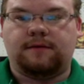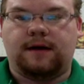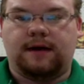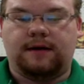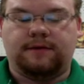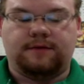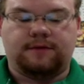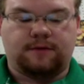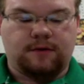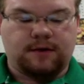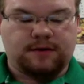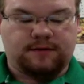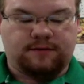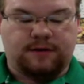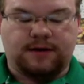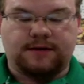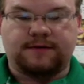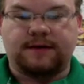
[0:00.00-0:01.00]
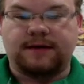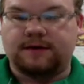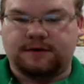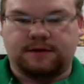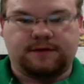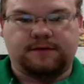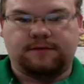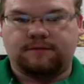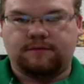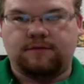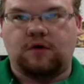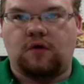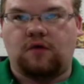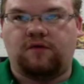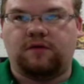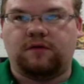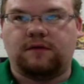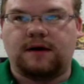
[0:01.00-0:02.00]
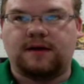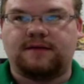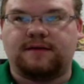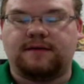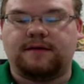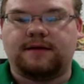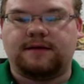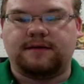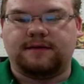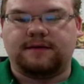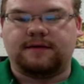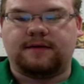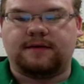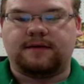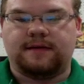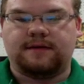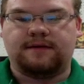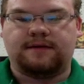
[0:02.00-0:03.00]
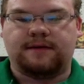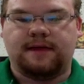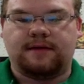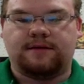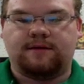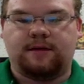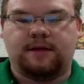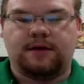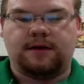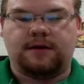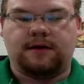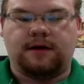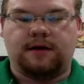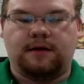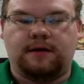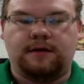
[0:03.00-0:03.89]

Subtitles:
on Squarespace, it just overwrites it because it thinks that's what you're going